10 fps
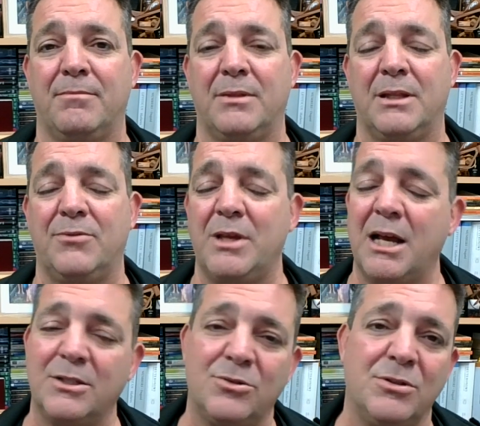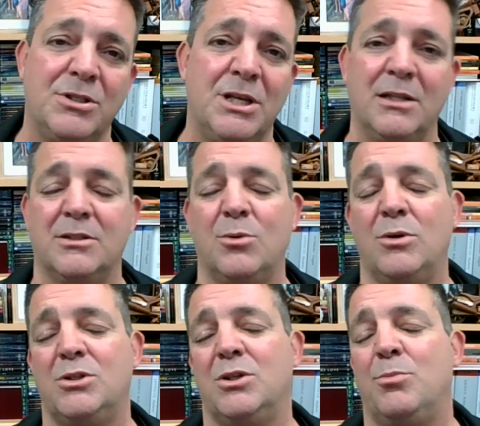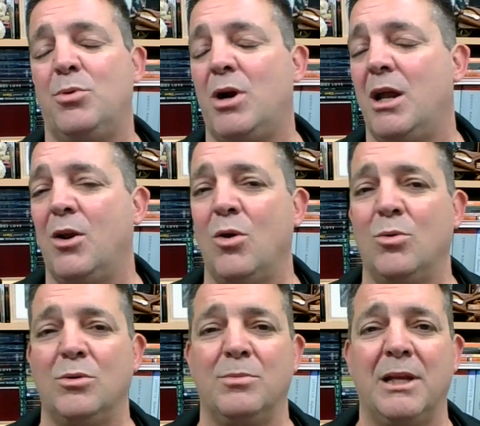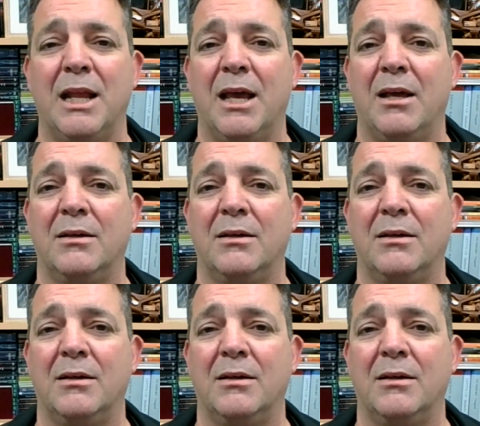If the answer is yes, I want you to pray along with me now.